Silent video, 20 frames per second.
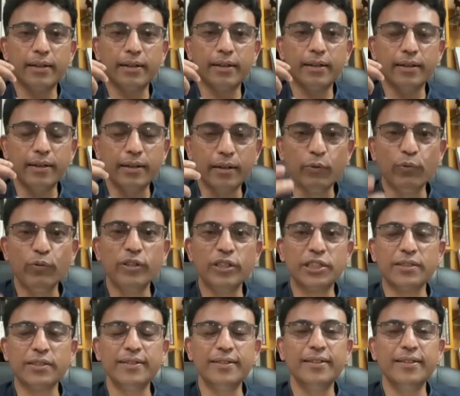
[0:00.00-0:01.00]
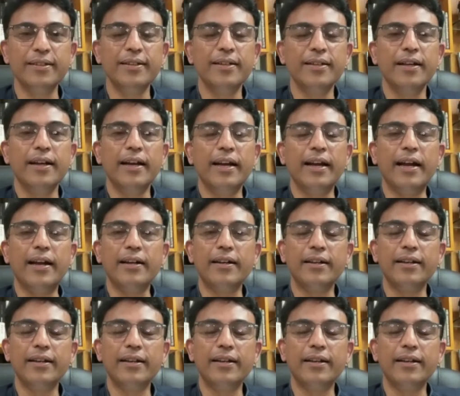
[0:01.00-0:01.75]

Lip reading: her vision, and